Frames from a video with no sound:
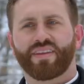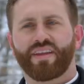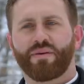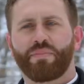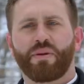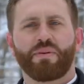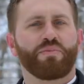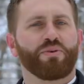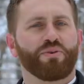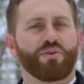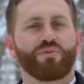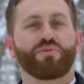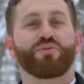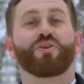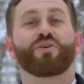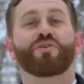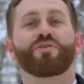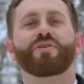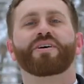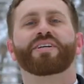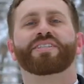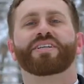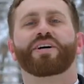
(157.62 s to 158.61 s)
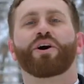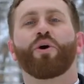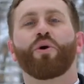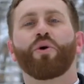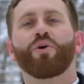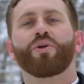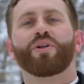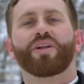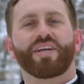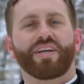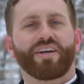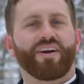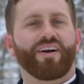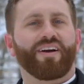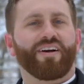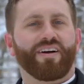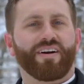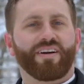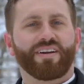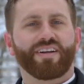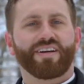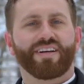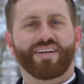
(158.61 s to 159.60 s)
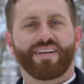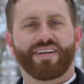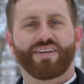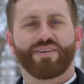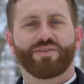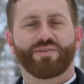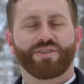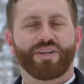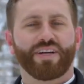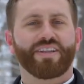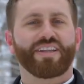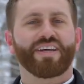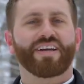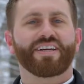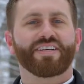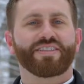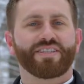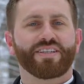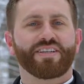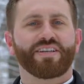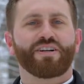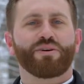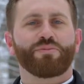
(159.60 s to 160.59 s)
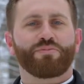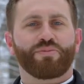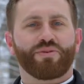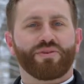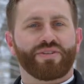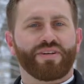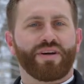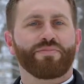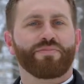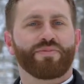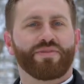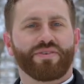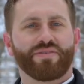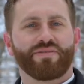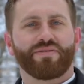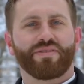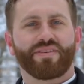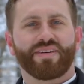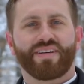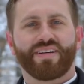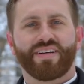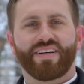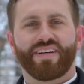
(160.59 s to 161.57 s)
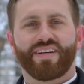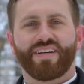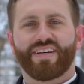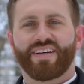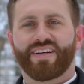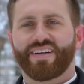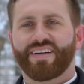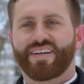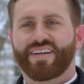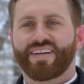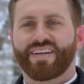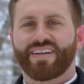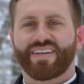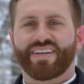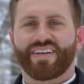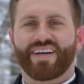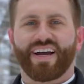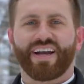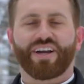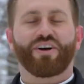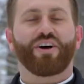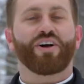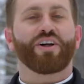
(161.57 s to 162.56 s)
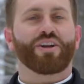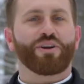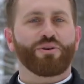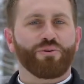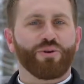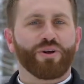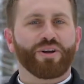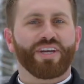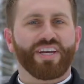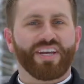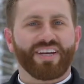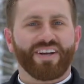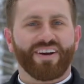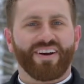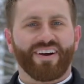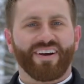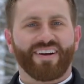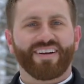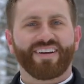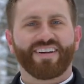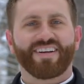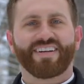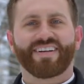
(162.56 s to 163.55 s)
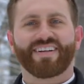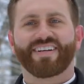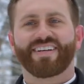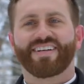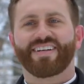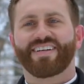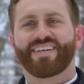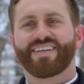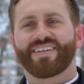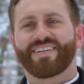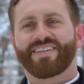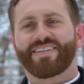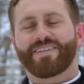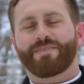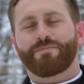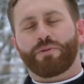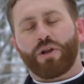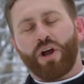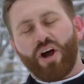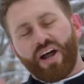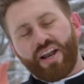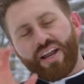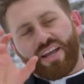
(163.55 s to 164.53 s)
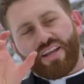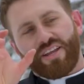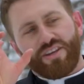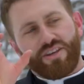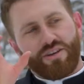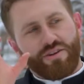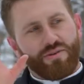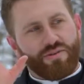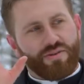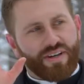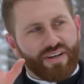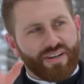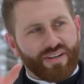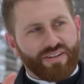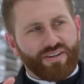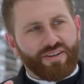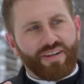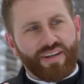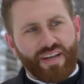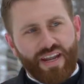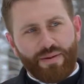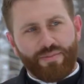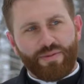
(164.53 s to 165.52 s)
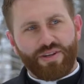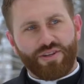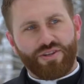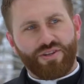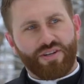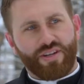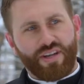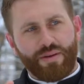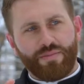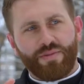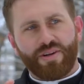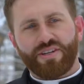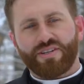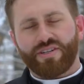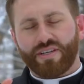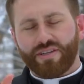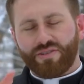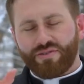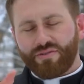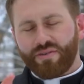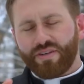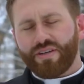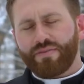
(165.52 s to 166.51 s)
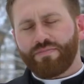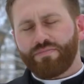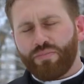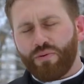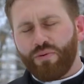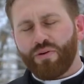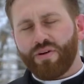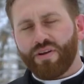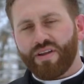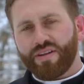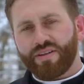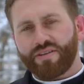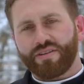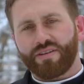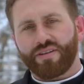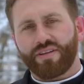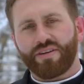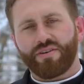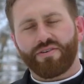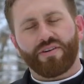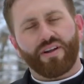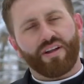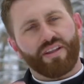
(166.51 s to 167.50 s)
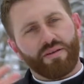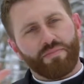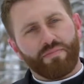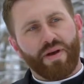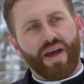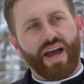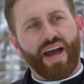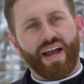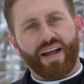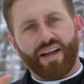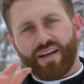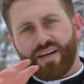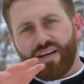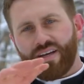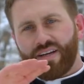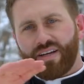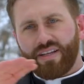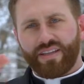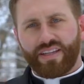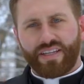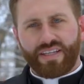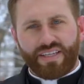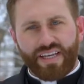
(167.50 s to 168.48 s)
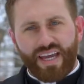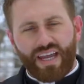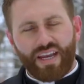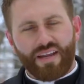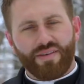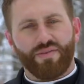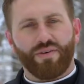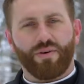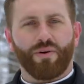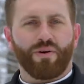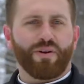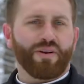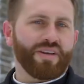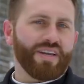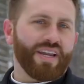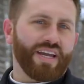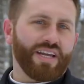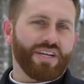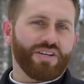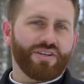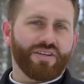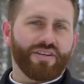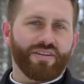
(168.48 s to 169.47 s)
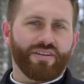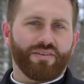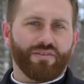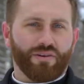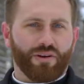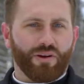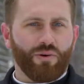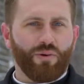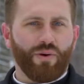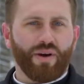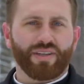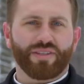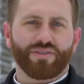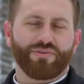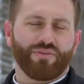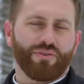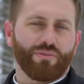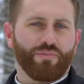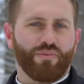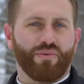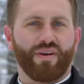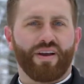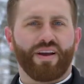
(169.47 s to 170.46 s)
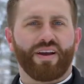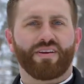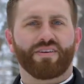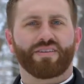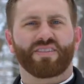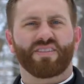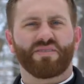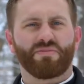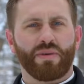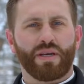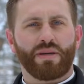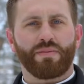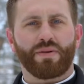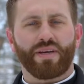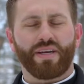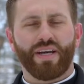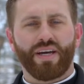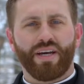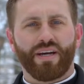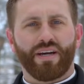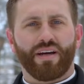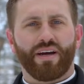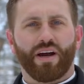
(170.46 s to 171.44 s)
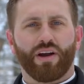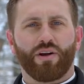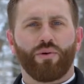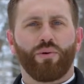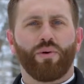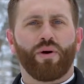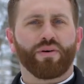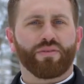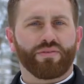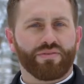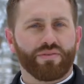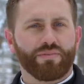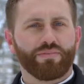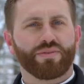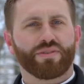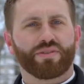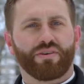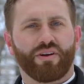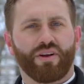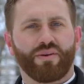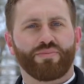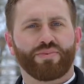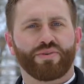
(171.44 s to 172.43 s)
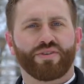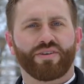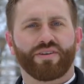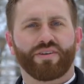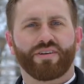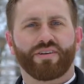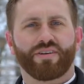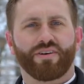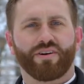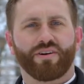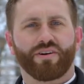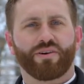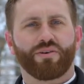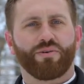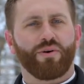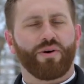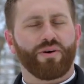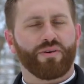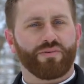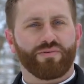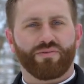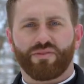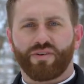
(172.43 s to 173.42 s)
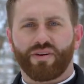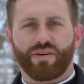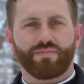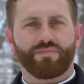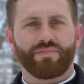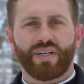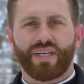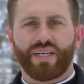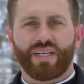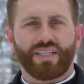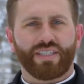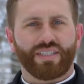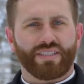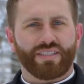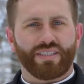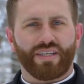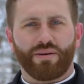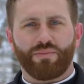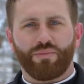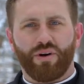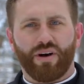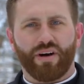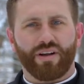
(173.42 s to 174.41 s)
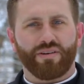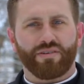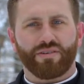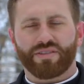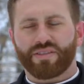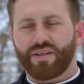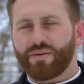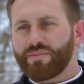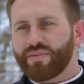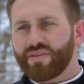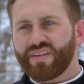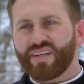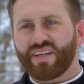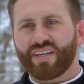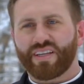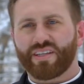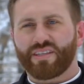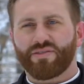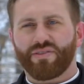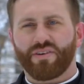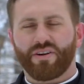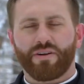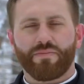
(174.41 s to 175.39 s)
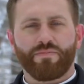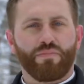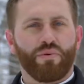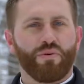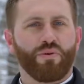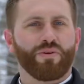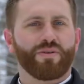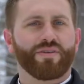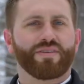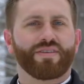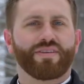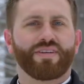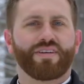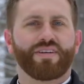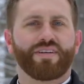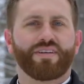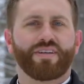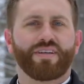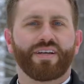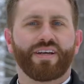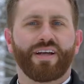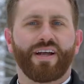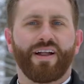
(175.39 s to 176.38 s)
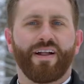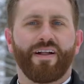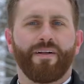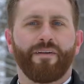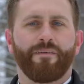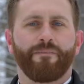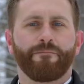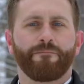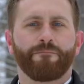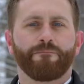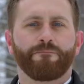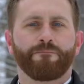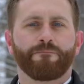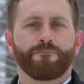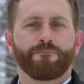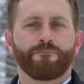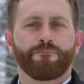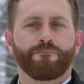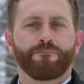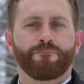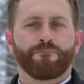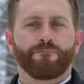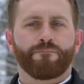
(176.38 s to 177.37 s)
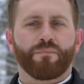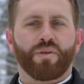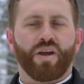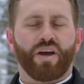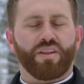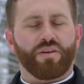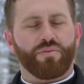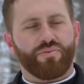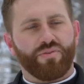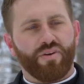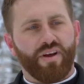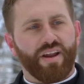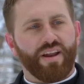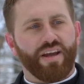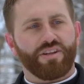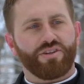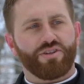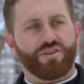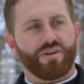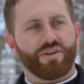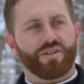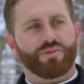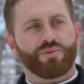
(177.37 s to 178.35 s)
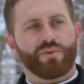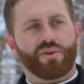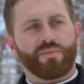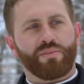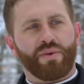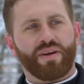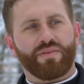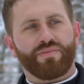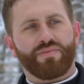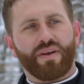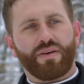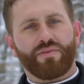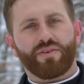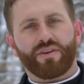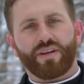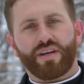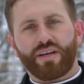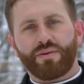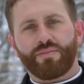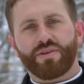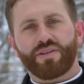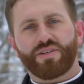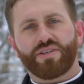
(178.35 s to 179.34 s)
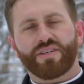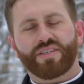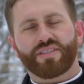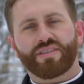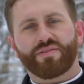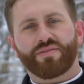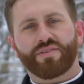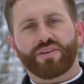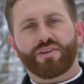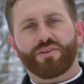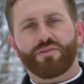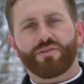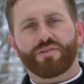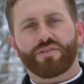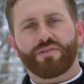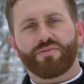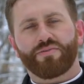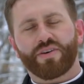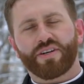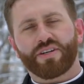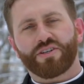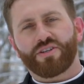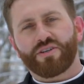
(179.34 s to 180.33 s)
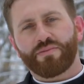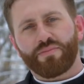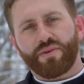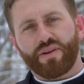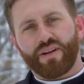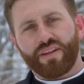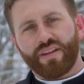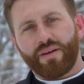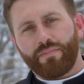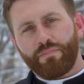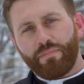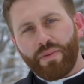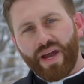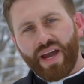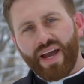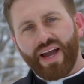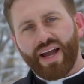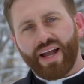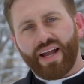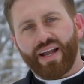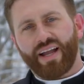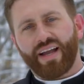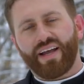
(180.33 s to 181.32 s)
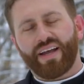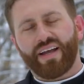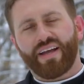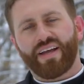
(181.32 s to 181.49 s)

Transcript: Now, people refer to it as a holy card, which I think is a little presumptive. I call it a rookie card. But on it, you include an image, an image that's really important to you, and on the back, the date of your ordination, a request for prayers, and maybe a quote from scripture or a quote from someone or something that's very important to you. On the front, I chose one of my favorite images of the crucifixion, but on the back,